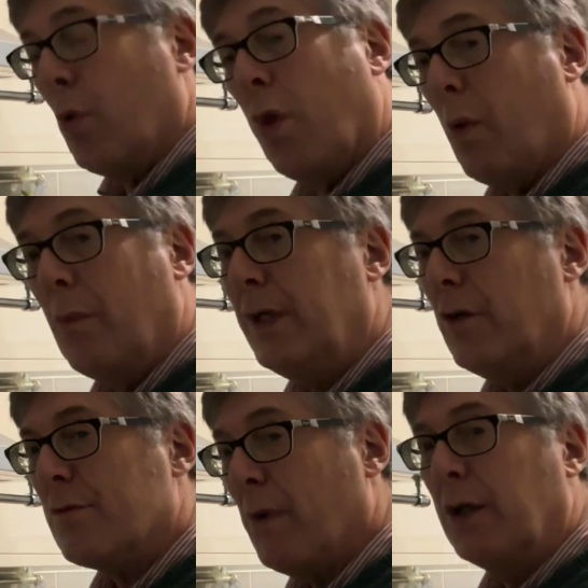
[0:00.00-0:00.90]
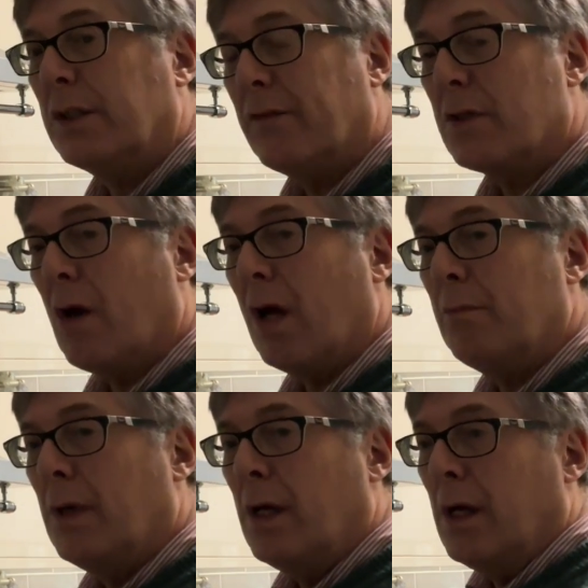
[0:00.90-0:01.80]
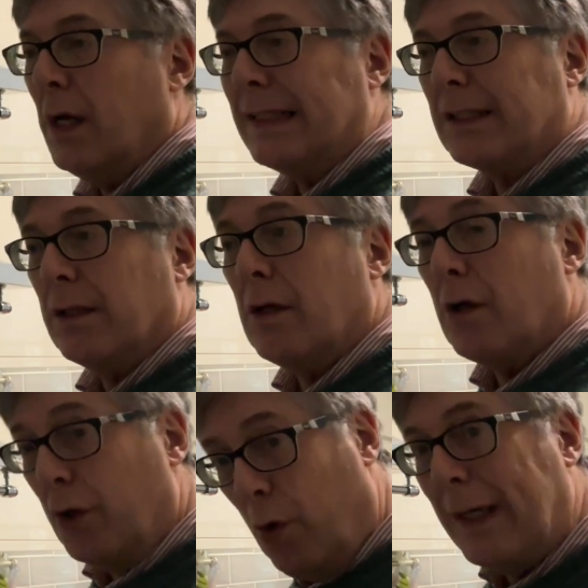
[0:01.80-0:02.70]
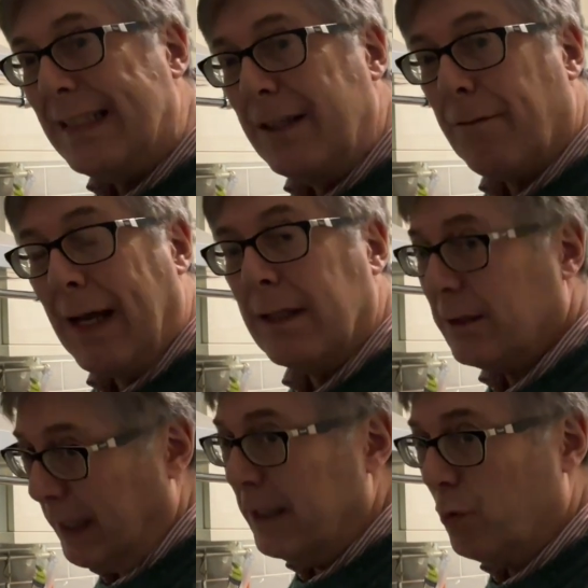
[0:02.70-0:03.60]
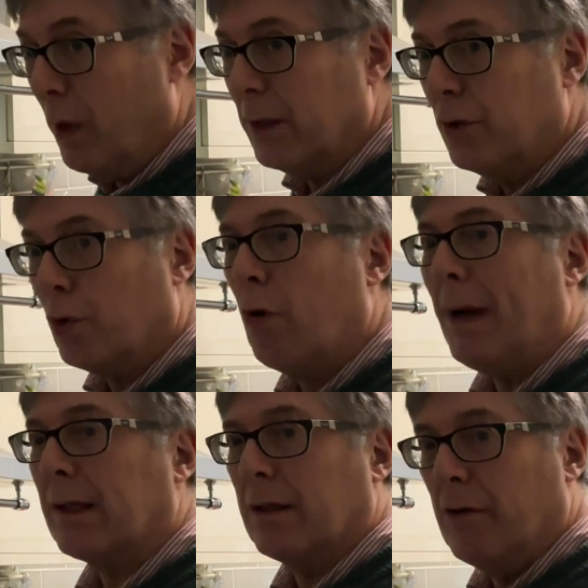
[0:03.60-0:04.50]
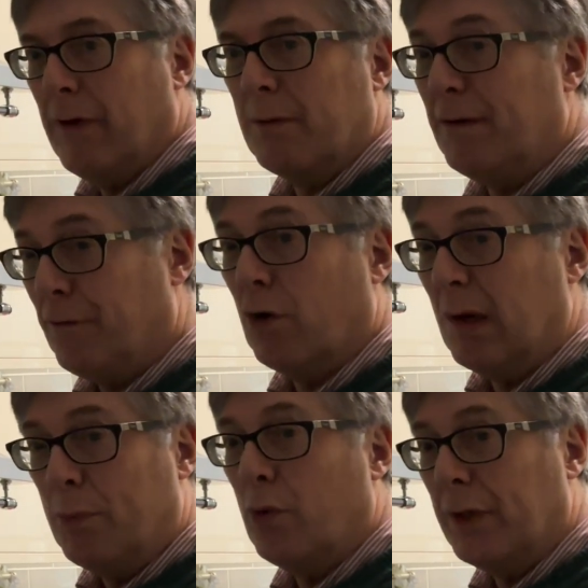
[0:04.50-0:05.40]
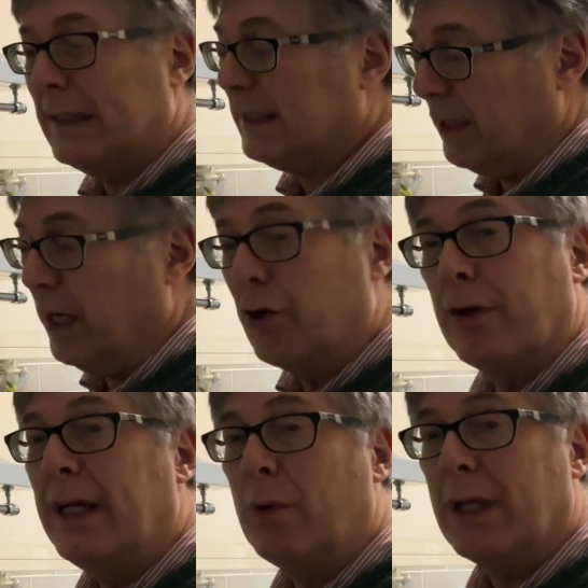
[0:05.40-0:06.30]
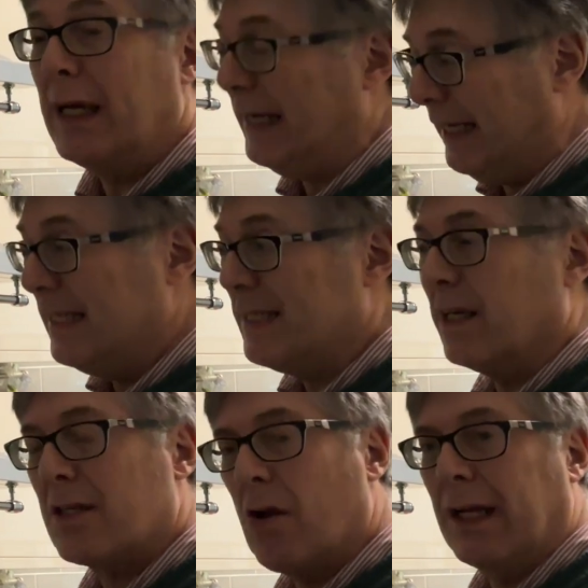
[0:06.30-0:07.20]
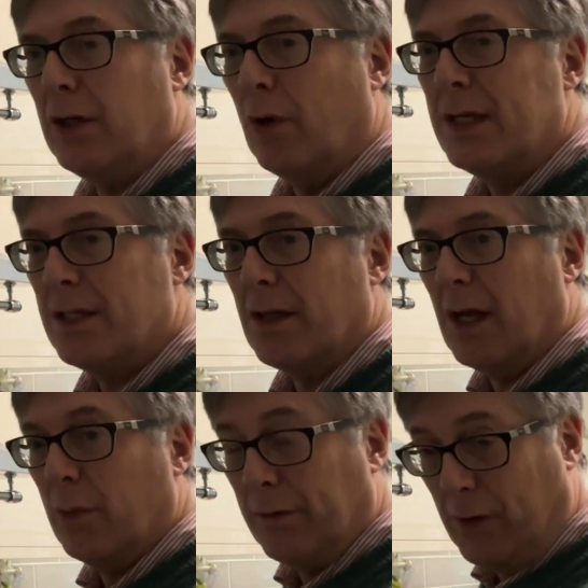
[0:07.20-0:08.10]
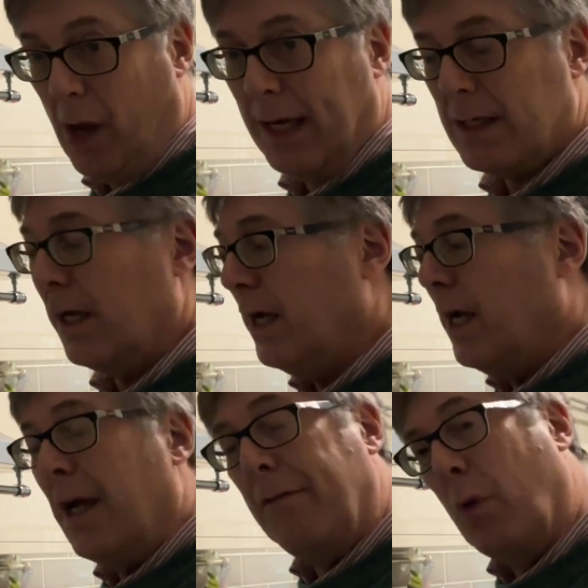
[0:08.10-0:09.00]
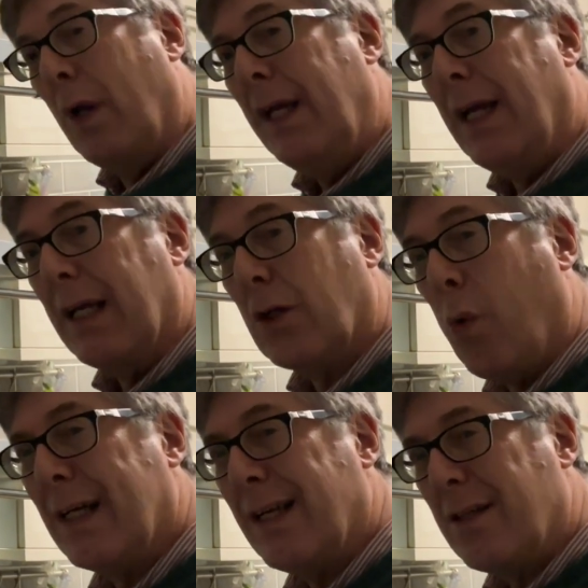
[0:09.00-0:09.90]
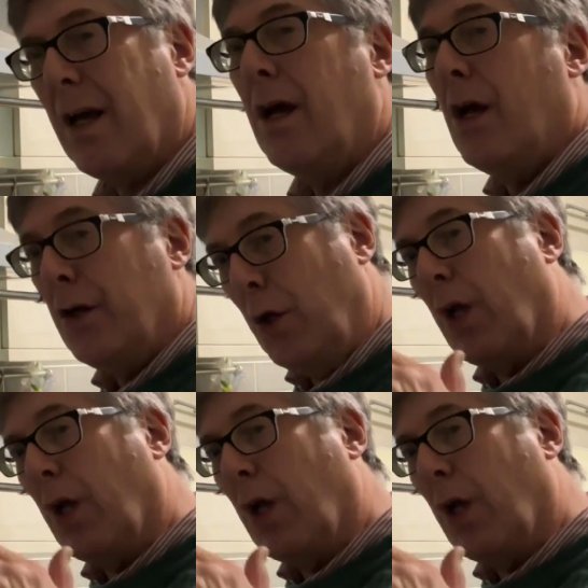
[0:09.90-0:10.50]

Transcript: the one we use most of the time, it's a noisy fan. That is one drawback that I read before I bought this, and I agree with it. It is slightly noisier than I would have liked. If you want to get quieter, you